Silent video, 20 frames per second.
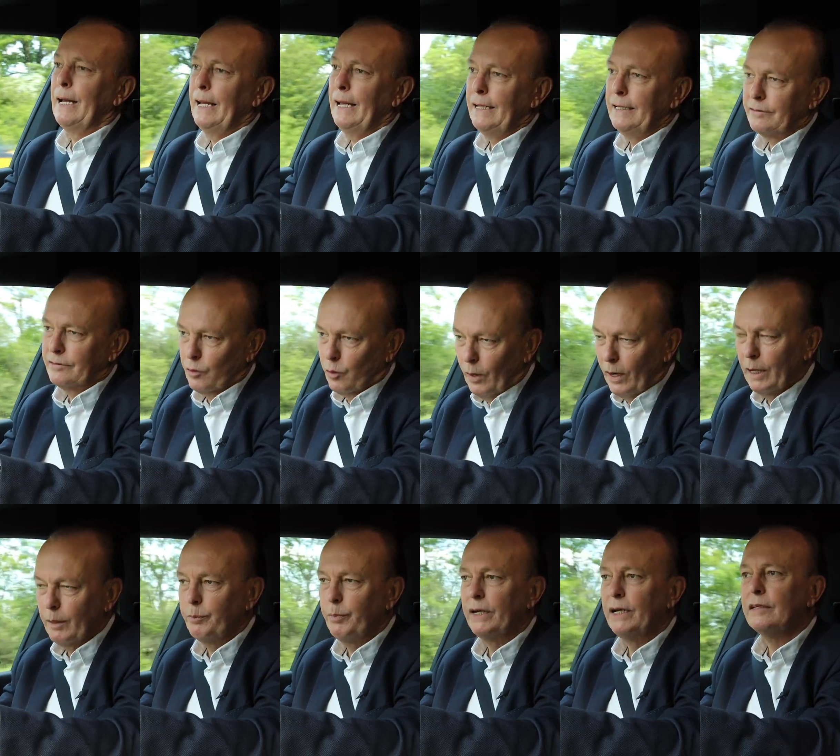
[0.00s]
It's
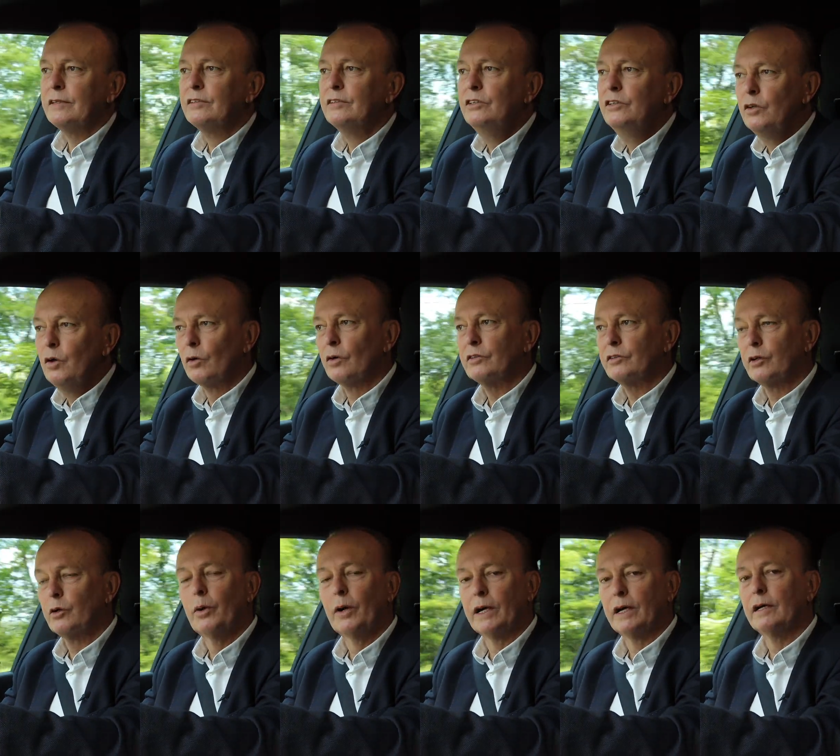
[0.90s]
quick, but it's not
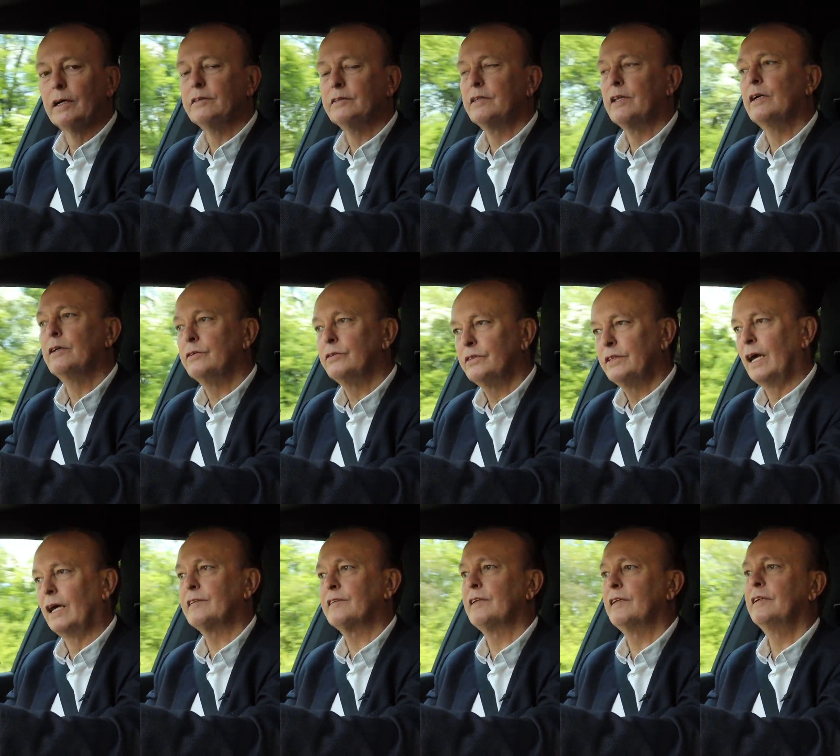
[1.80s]
as quick as those
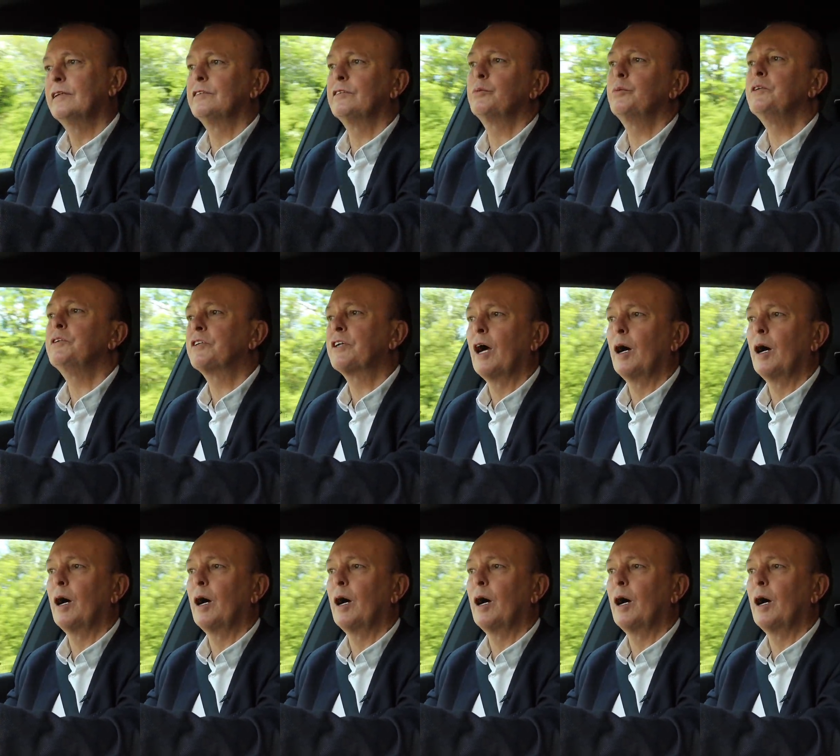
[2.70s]
Teslas, which